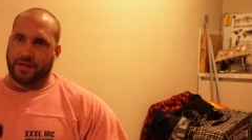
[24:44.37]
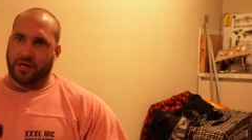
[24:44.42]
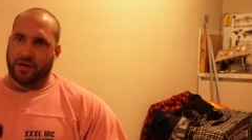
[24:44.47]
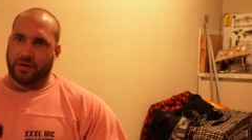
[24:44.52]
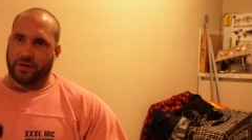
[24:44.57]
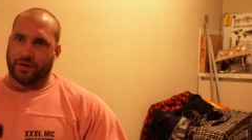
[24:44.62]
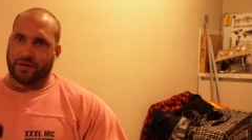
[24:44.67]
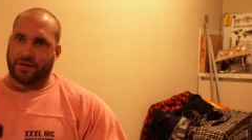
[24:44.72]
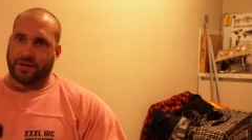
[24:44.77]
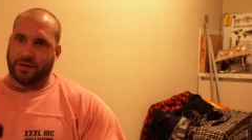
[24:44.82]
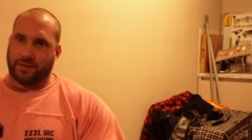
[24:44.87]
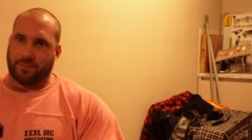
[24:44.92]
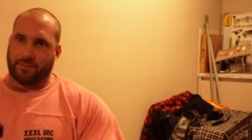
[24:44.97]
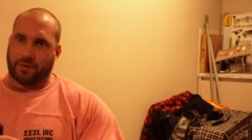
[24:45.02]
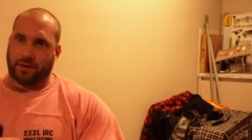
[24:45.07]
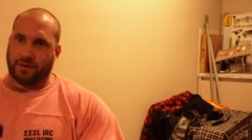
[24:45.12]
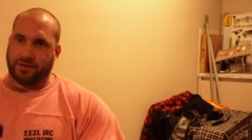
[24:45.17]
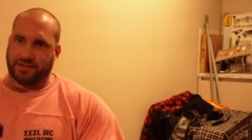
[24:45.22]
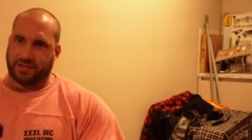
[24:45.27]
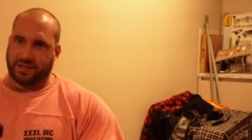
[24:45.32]
yolk than the
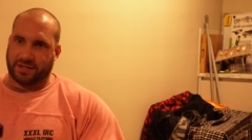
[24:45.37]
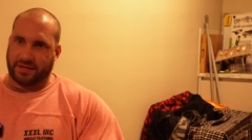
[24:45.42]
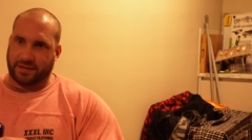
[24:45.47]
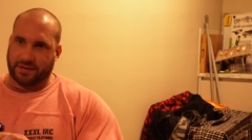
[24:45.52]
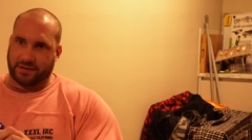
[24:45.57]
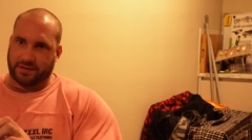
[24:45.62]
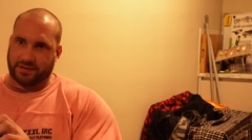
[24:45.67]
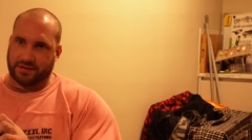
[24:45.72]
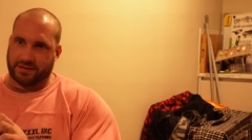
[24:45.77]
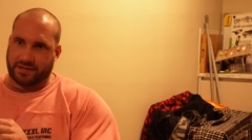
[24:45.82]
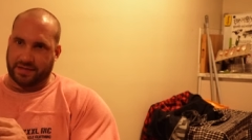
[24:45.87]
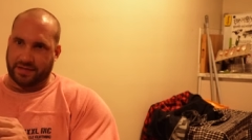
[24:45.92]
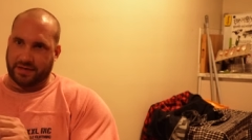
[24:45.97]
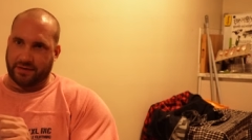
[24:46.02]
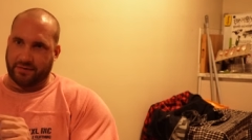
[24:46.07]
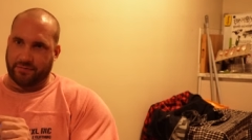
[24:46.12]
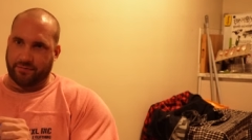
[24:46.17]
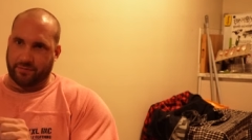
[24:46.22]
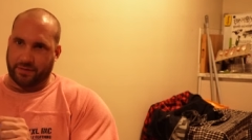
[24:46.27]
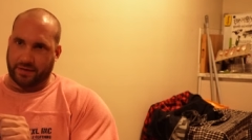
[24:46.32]
protein that's in